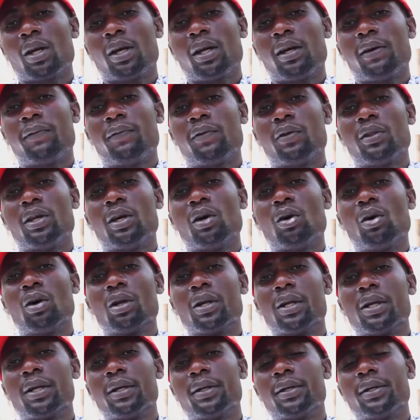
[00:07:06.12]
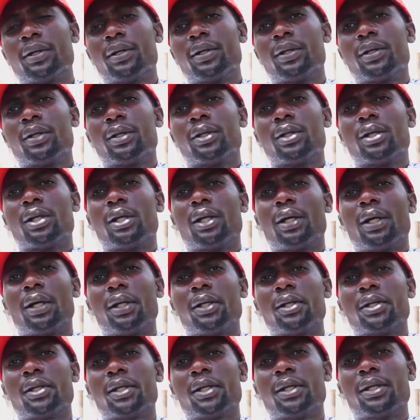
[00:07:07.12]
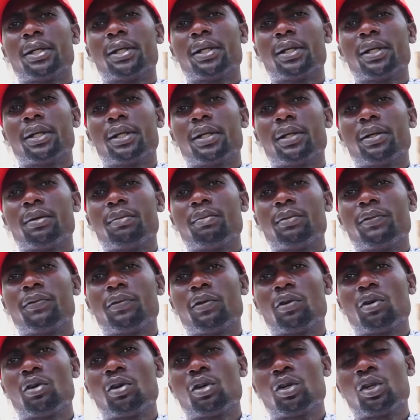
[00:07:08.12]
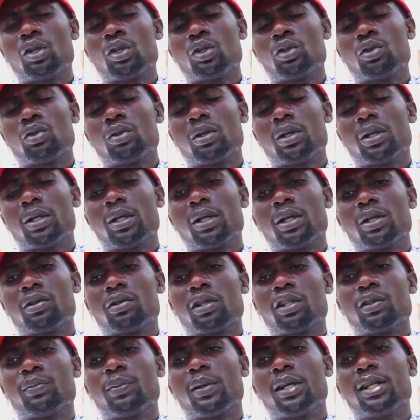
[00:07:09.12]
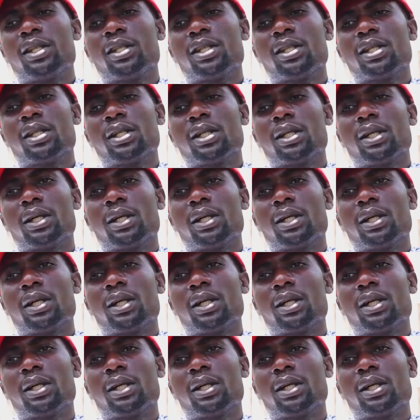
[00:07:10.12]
for the hole. And before transplanting,